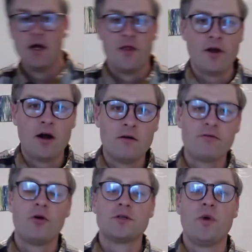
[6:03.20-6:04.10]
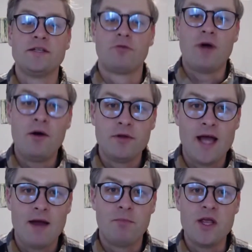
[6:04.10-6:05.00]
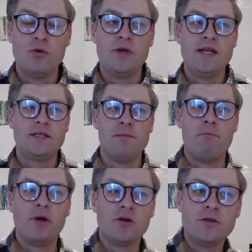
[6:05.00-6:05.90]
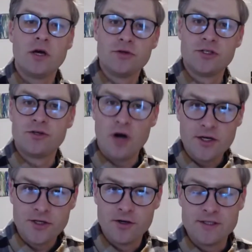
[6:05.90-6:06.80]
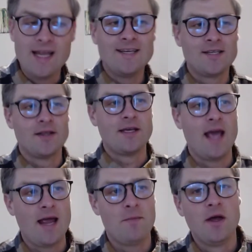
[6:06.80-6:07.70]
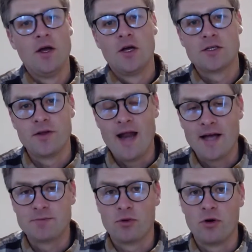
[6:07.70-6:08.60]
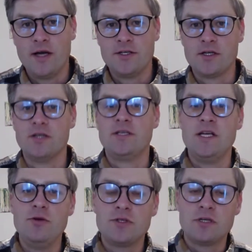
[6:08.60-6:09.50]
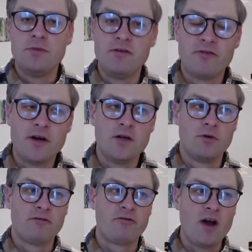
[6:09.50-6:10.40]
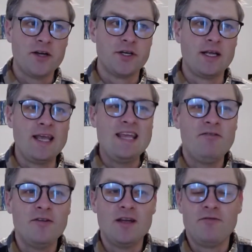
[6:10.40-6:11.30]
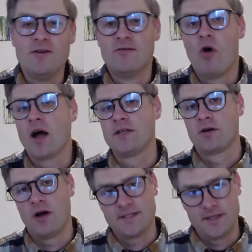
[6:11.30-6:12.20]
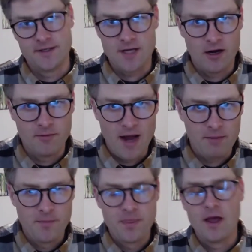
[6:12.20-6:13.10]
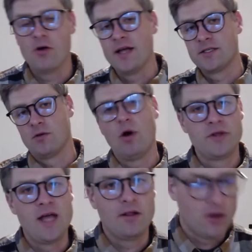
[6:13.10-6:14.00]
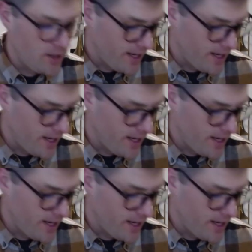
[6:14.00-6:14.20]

There are, of course, ways around that, but you would need to build those structures into the game so that exploration continues to be fun and refreshing, even if you've walked across the entire map. Okay, so what would that look